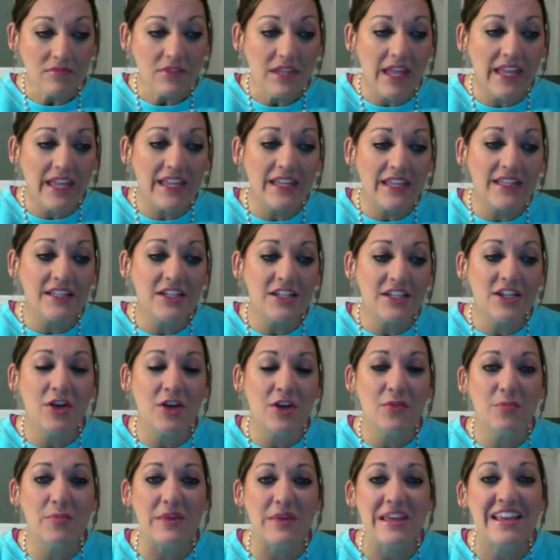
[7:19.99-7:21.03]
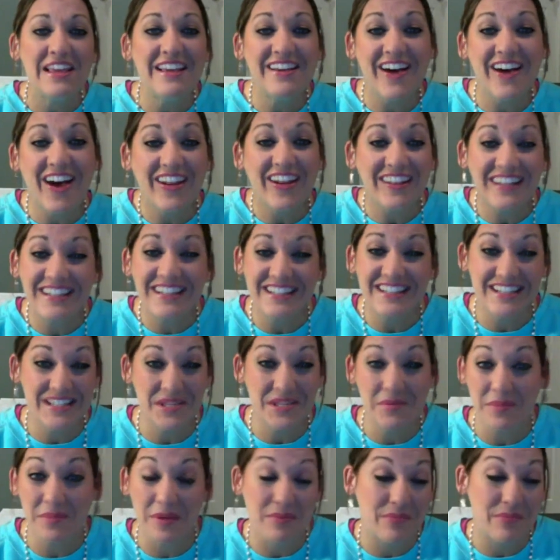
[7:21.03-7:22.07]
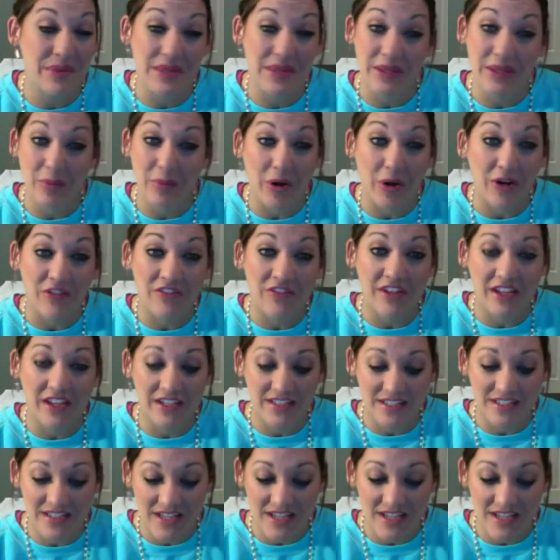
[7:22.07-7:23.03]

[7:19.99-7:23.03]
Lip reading: And, being godly doesn't mean being perfect.